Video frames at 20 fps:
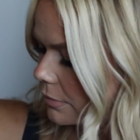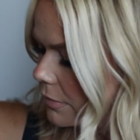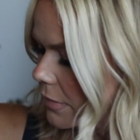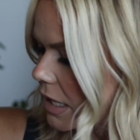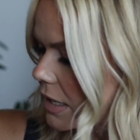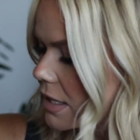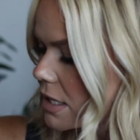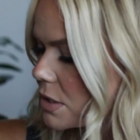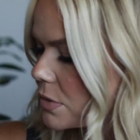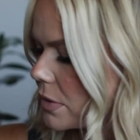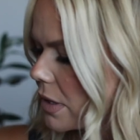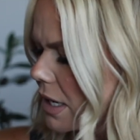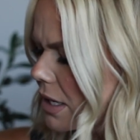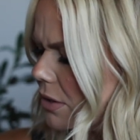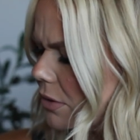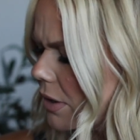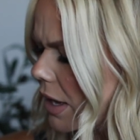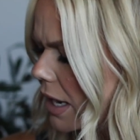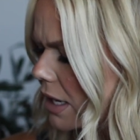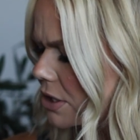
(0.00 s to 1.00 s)
This one I
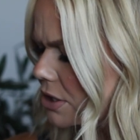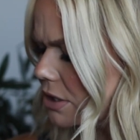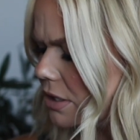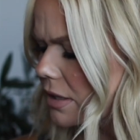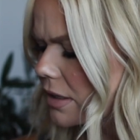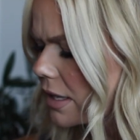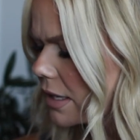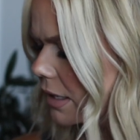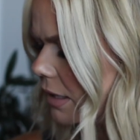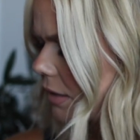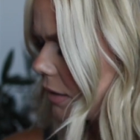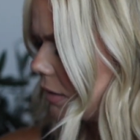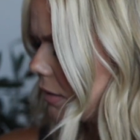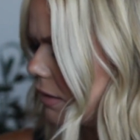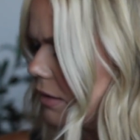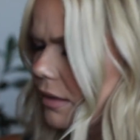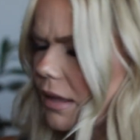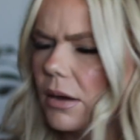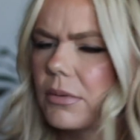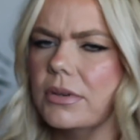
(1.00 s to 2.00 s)
don't actually think,
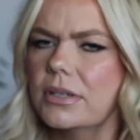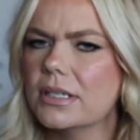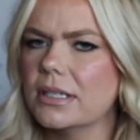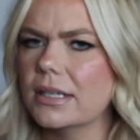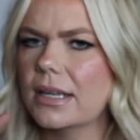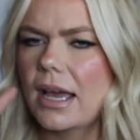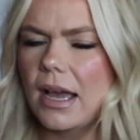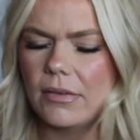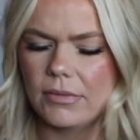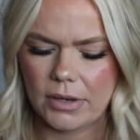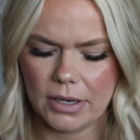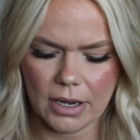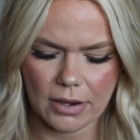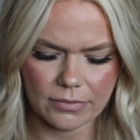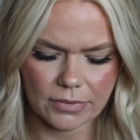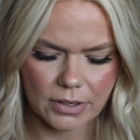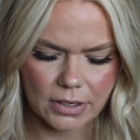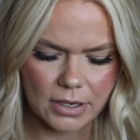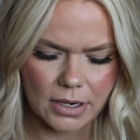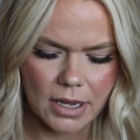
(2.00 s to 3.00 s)
that one didn't have a
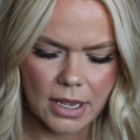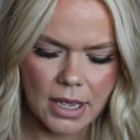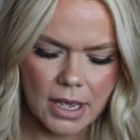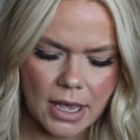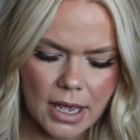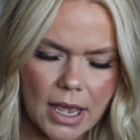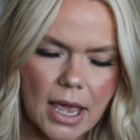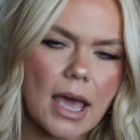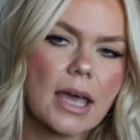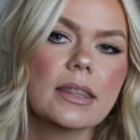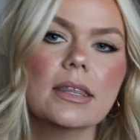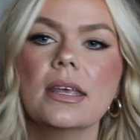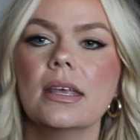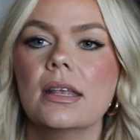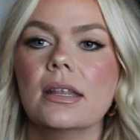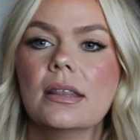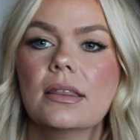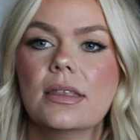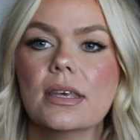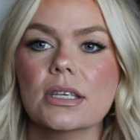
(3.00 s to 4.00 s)
cover. And
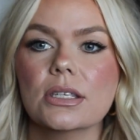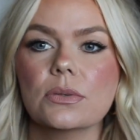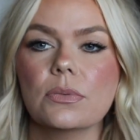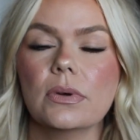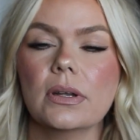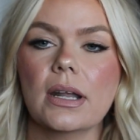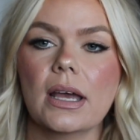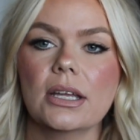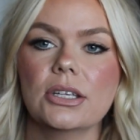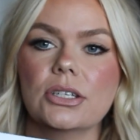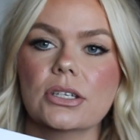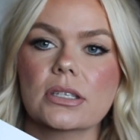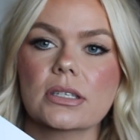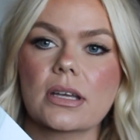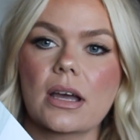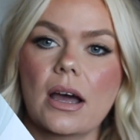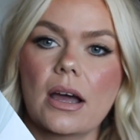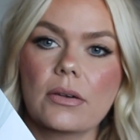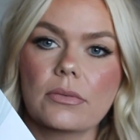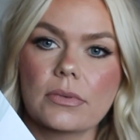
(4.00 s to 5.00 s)
then this one I just
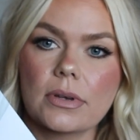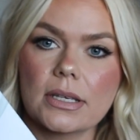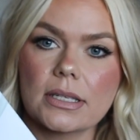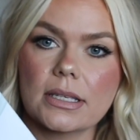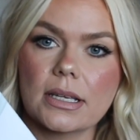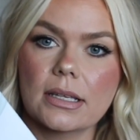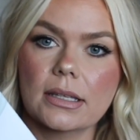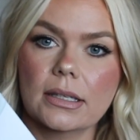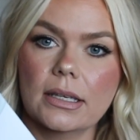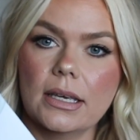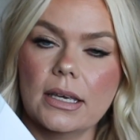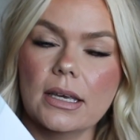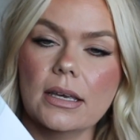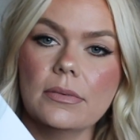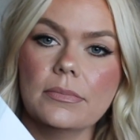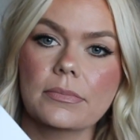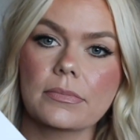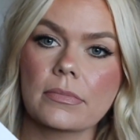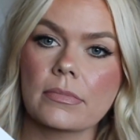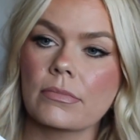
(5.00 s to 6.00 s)
got recently,
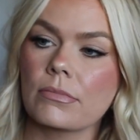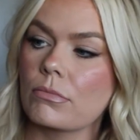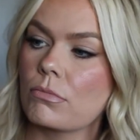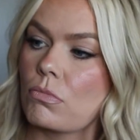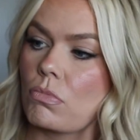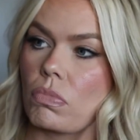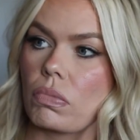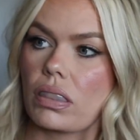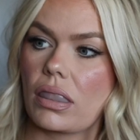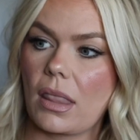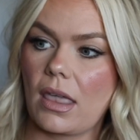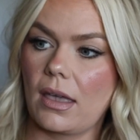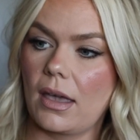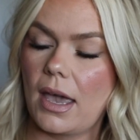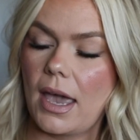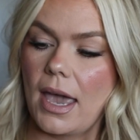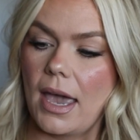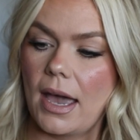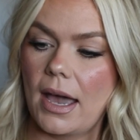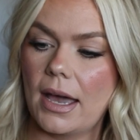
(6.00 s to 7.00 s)

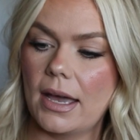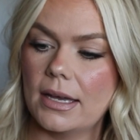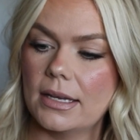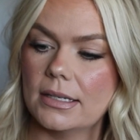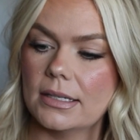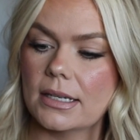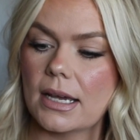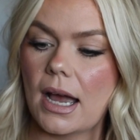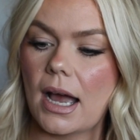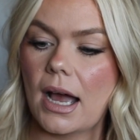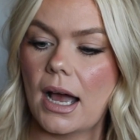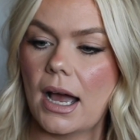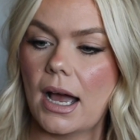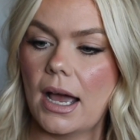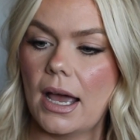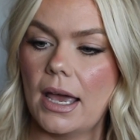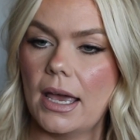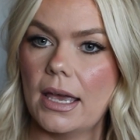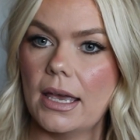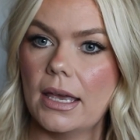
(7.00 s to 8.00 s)
and
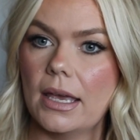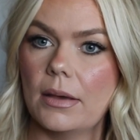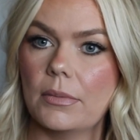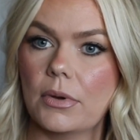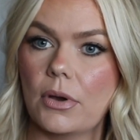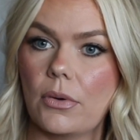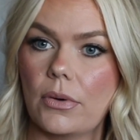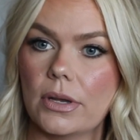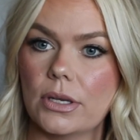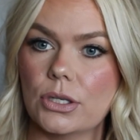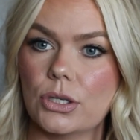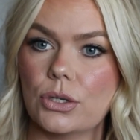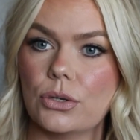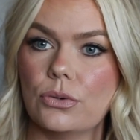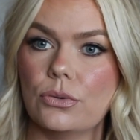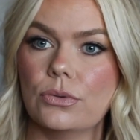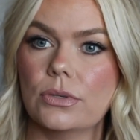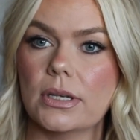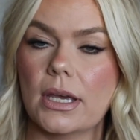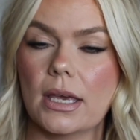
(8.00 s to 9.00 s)
I am going
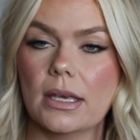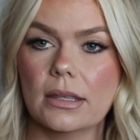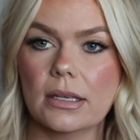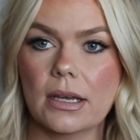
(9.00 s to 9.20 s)
to take